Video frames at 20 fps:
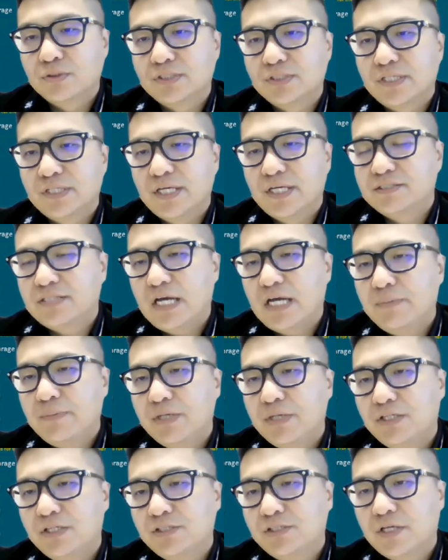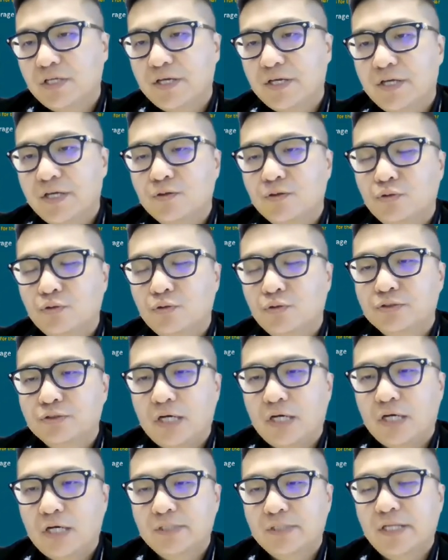was established in
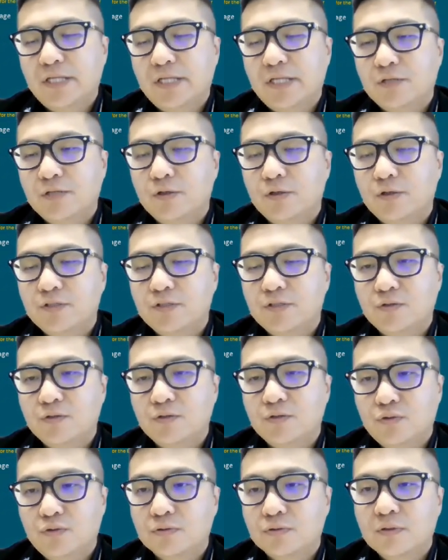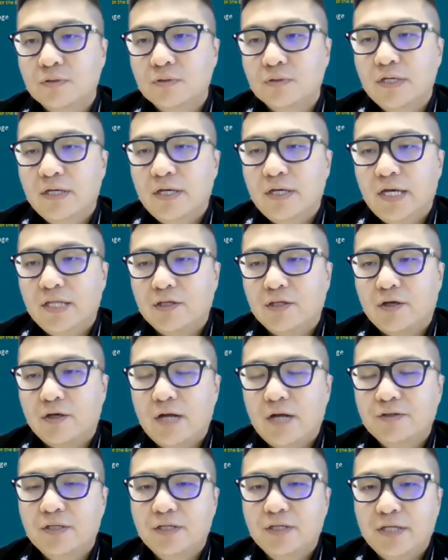2022 and
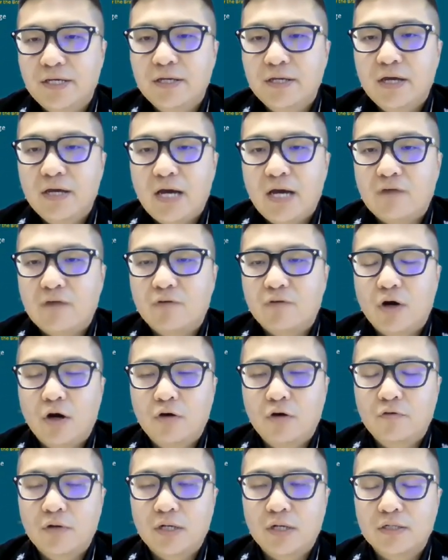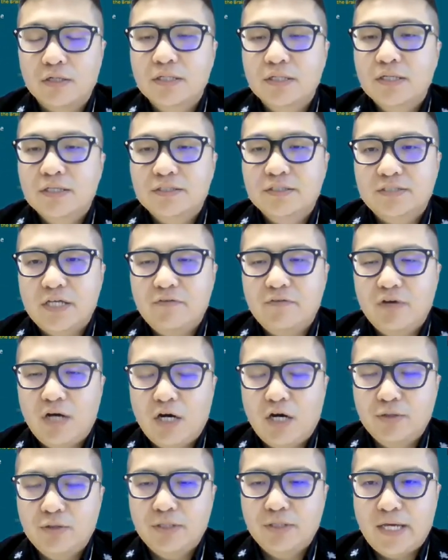currently have over
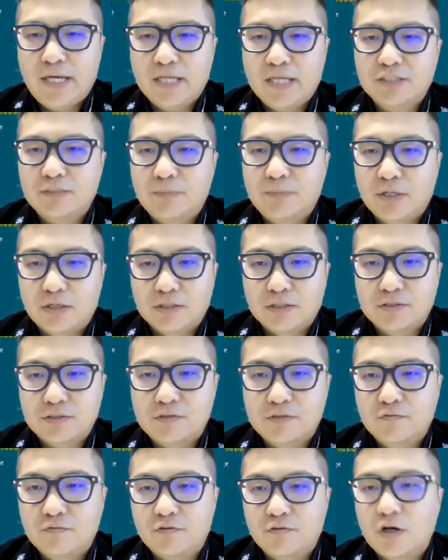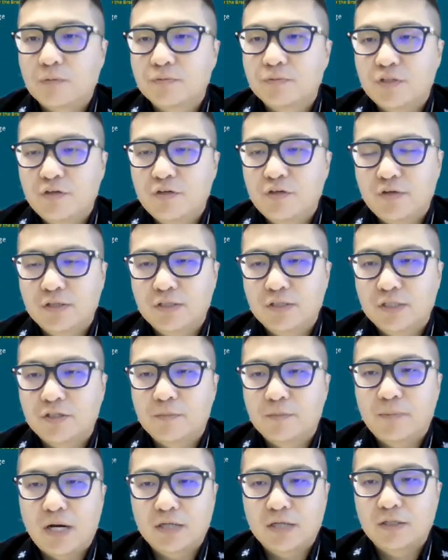700 experts from different
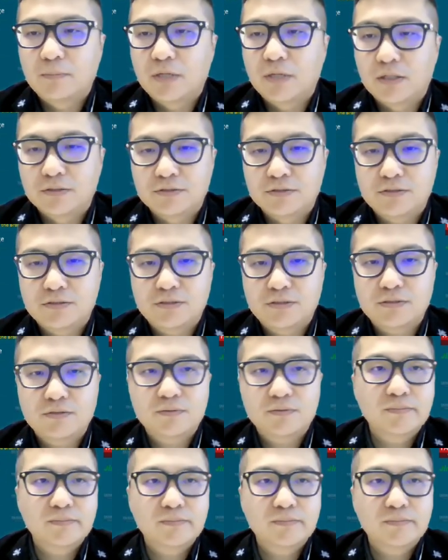departments.